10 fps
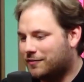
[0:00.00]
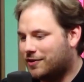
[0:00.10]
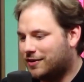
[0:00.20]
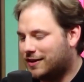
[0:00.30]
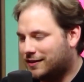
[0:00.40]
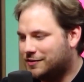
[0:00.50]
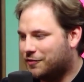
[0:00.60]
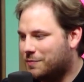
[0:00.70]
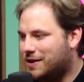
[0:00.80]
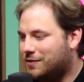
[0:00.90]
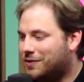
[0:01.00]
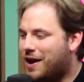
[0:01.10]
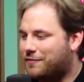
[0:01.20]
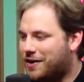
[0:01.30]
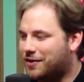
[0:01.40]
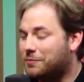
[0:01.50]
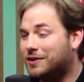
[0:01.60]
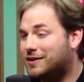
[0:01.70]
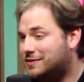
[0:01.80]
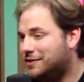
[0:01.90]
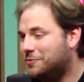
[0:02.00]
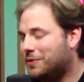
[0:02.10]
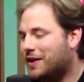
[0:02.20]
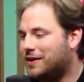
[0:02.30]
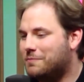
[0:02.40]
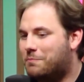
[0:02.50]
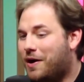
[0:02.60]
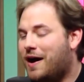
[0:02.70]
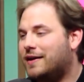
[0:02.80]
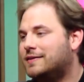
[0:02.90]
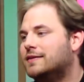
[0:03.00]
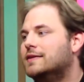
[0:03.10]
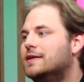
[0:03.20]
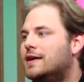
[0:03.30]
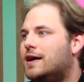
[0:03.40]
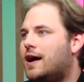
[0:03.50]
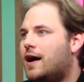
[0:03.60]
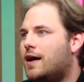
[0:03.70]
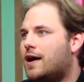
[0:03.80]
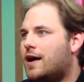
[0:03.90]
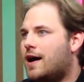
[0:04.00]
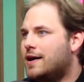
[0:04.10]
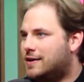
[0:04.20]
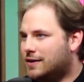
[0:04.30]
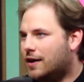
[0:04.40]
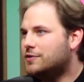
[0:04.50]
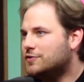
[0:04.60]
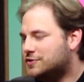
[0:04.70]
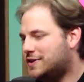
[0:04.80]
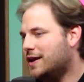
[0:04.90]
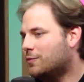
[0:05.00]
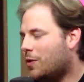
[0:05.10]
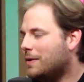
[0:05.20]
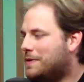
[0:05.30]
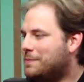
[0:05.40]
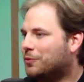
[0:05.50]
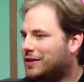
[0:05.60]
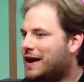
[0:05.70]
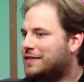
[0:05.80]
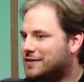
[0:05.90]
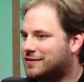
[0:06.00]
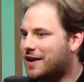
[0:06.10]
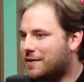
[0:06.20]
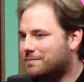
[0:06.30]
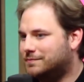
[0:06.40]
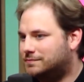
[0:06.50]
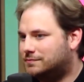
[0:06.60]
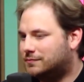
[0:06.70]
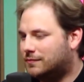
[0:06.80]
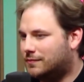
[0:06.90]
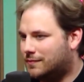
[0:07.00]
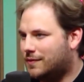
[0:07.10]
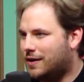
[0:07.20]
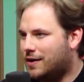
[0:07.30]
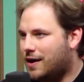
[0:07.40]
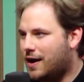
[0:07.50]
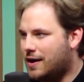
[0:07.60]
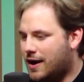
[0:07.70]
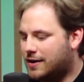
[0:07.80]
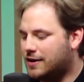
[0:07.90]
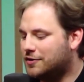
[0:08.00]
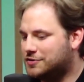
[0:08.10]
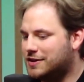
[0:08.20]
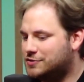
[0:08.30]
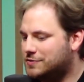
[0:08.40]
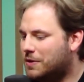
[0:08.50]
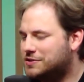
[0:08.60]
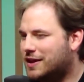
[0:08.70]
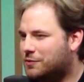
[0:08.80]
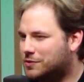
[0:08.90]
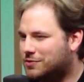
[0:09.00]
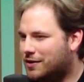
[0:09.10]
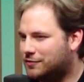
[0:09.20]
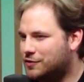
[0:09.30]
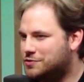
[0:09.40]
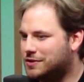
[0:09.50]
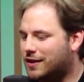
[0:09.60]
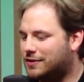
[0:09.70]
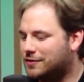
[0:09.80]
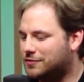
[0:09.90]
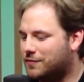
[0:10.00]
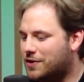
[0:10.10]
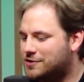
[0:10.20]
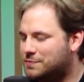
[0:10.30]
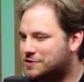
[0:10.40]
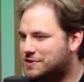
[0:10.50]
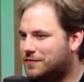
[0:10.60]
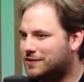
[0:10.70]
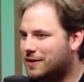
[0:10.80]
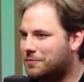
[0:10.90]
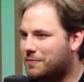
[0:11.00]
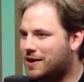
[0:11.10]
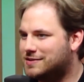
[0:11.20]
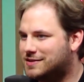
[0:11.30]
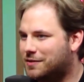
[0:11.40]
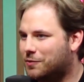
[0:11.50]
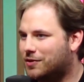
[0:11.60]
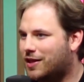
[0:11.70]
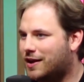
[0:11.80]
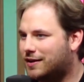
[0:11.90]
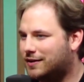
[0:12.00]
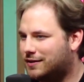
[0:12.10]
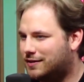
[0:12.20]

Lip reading: verdict, at least for me. Well, not final. I'm going to continue playing it. But I can understand why people like this game. I can understand, just much like with Trials Fusion, like there's a very specific type of mindset where you're like,